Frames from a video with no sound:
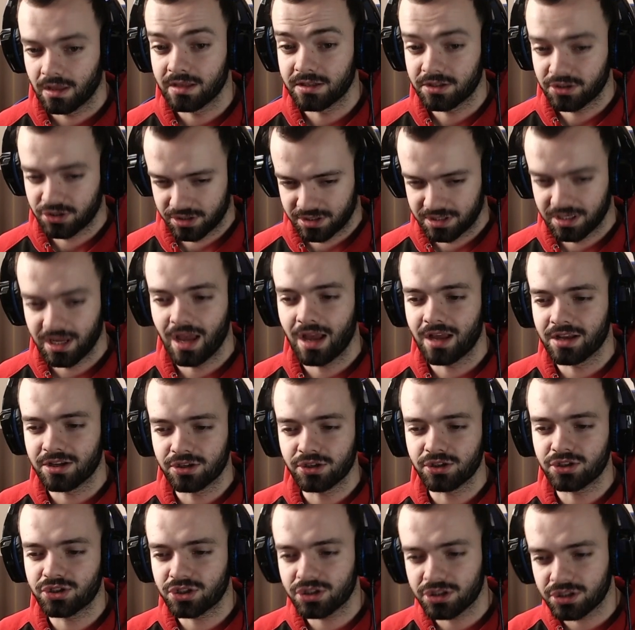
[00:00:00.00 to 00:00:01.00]
It's because, yeah, it's
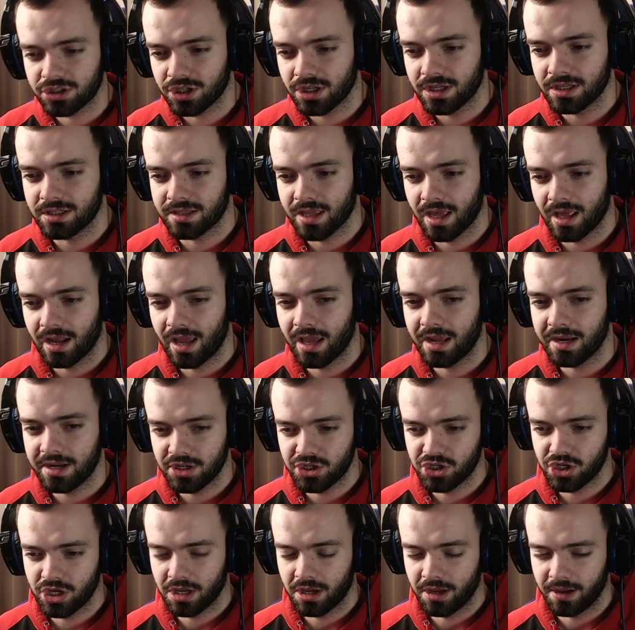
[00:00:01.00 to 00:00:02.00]
just she's there, Lady
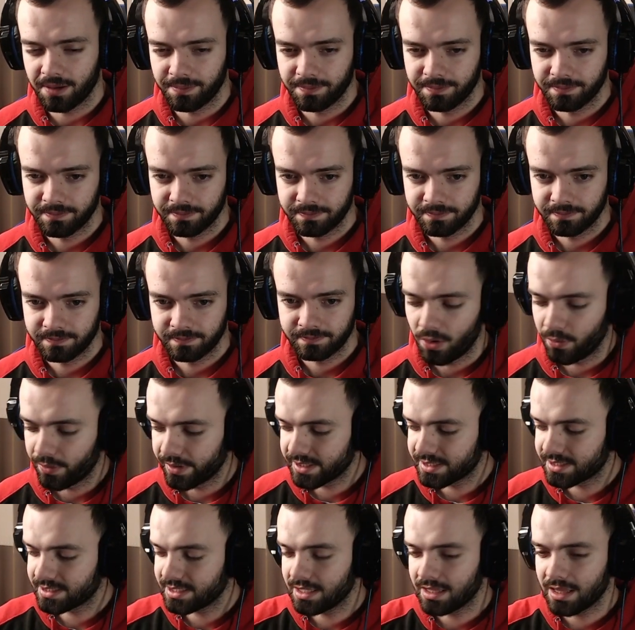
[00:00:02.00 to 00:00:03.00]
Chiyo. I
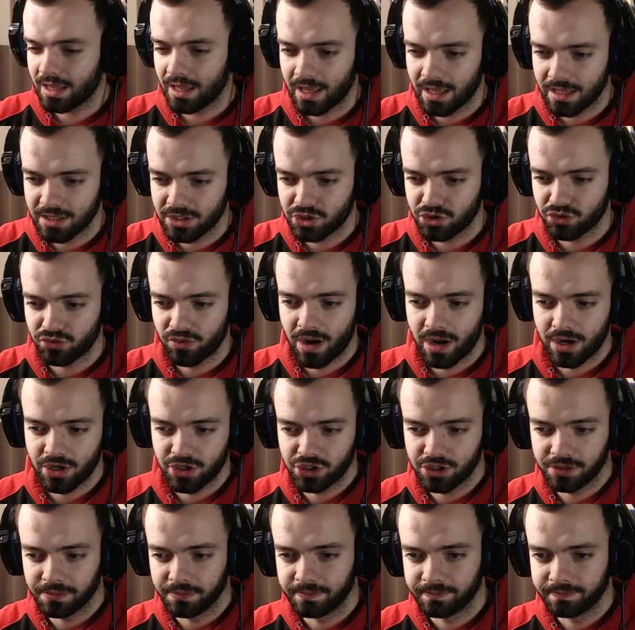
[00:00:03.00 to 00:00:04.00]
want to see their
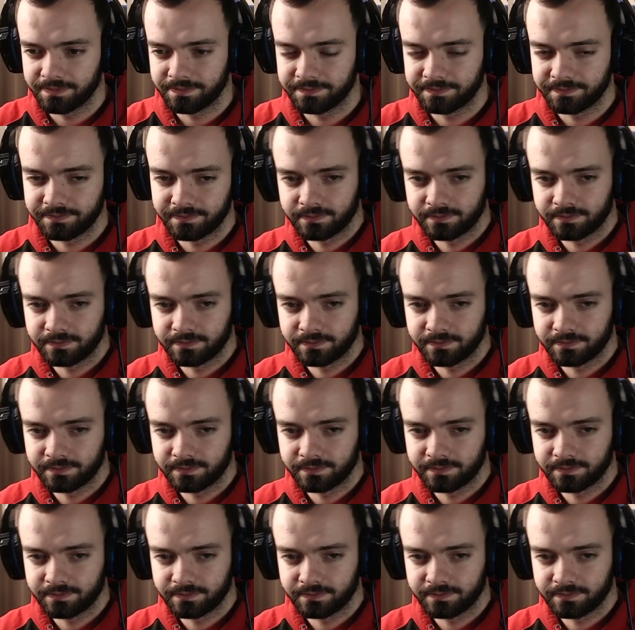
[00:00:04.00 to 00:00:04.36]
interaction.